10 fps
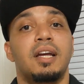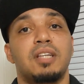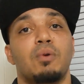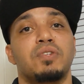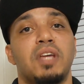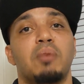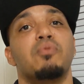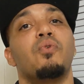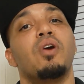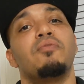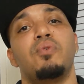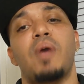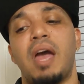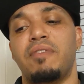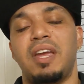as I was saying before, if
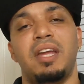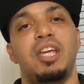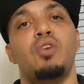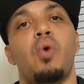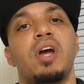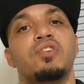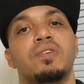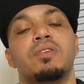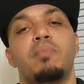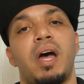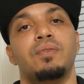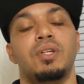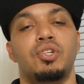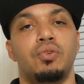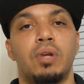you have any questions about
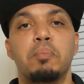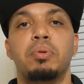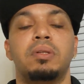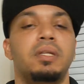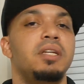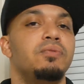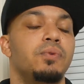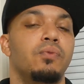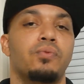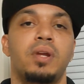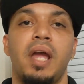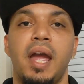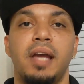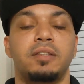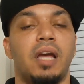this unit, please feel free to
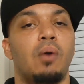ask.